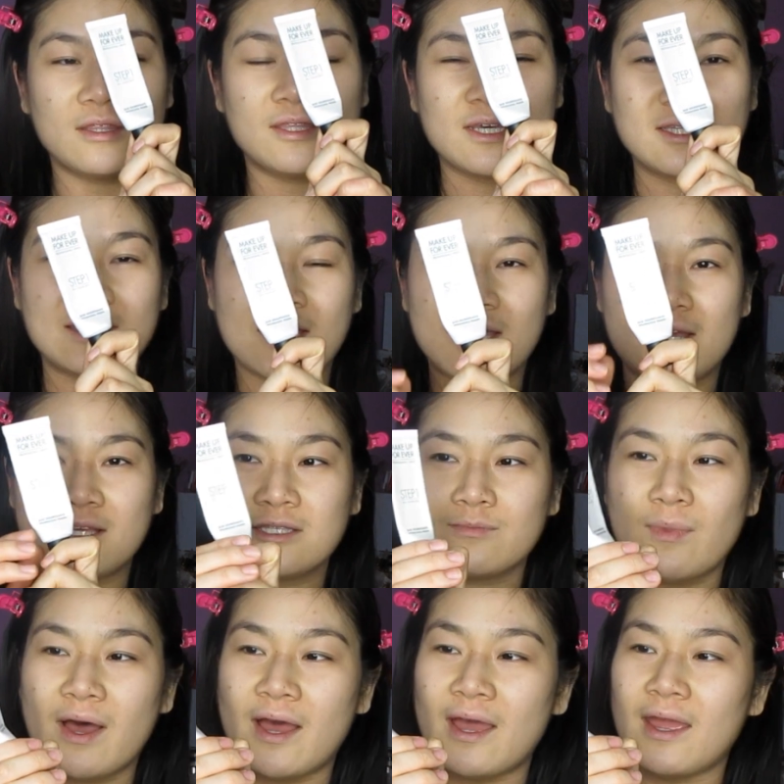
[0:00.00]
This is
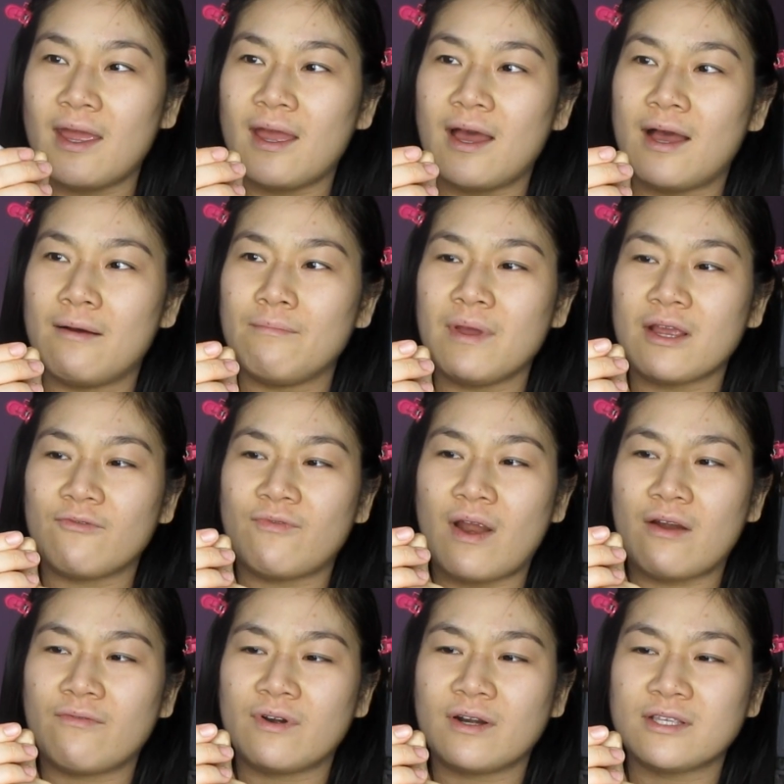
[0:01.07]
my Makeup
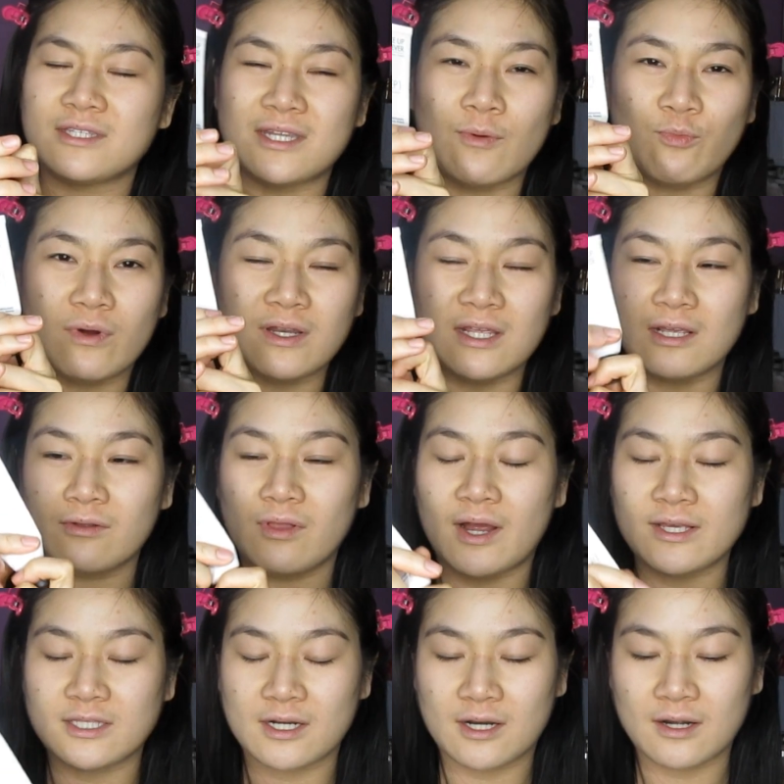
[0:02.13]
Forever Step 1
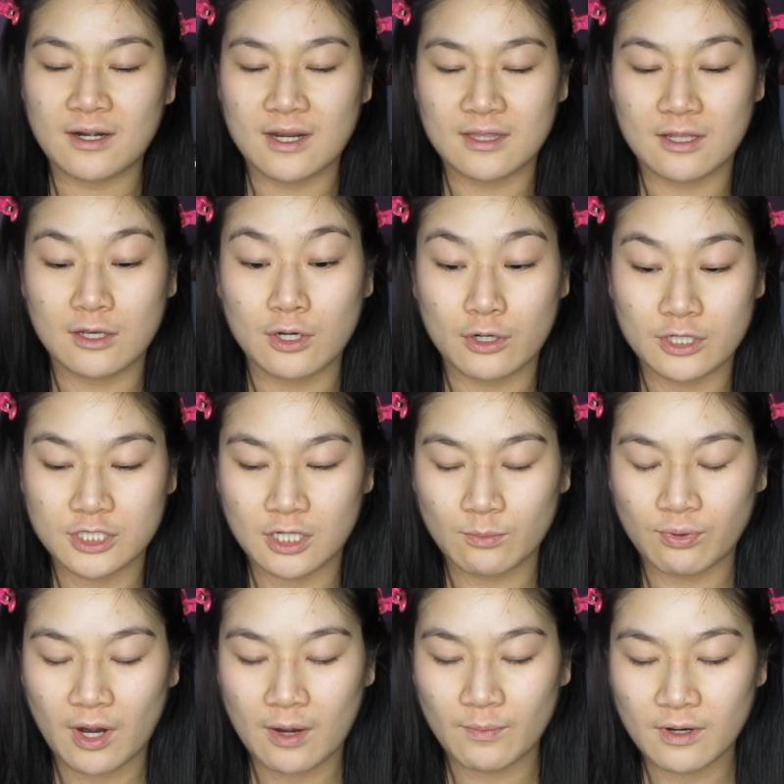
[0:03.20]
Equalizer in the
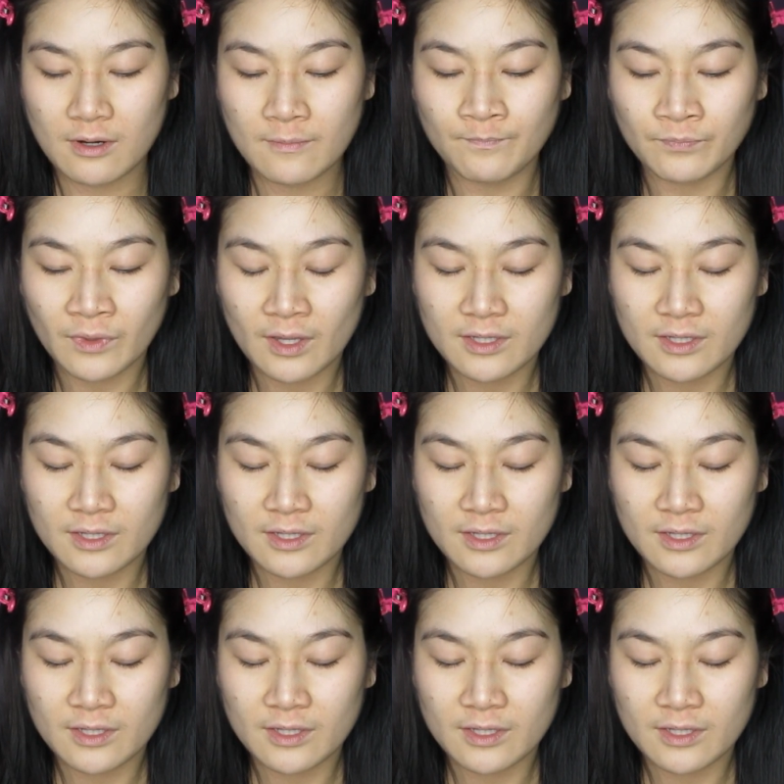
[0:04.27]
Nourishing Primer.